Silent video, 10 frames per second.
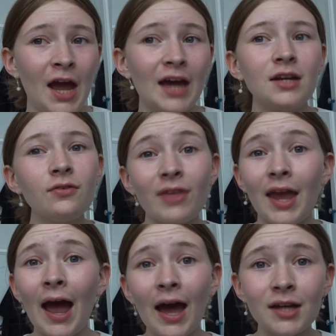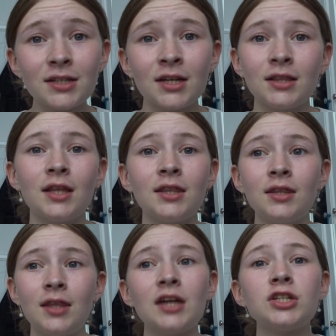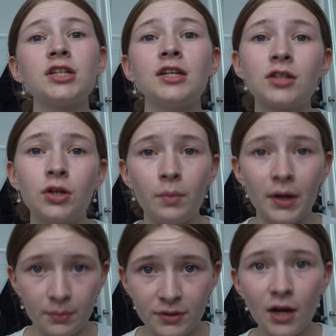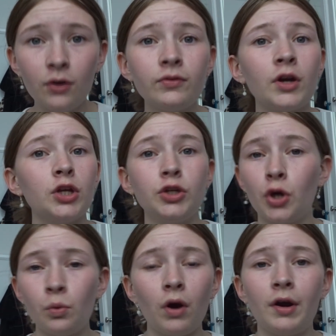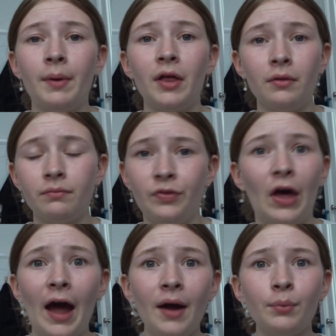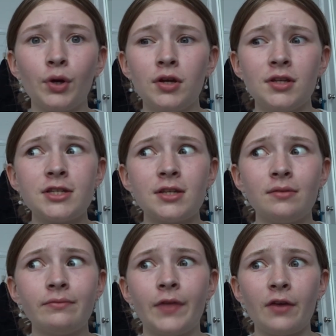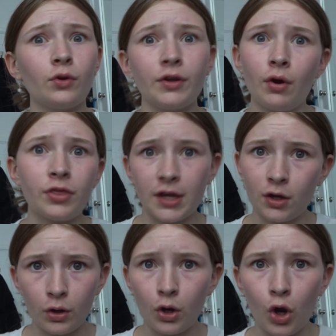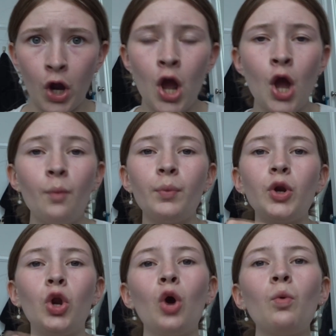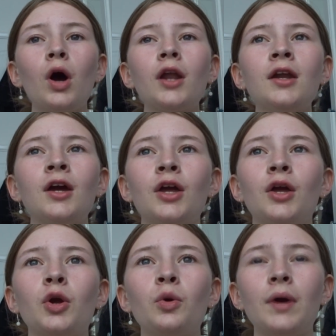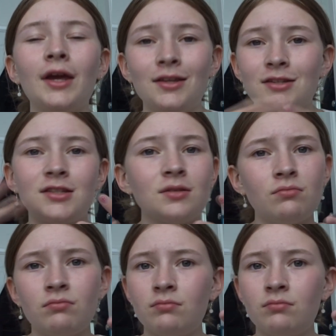And if they had, then they're just insecure about themselves. Don't worry about that, because they've got their own thing going on. But no one who is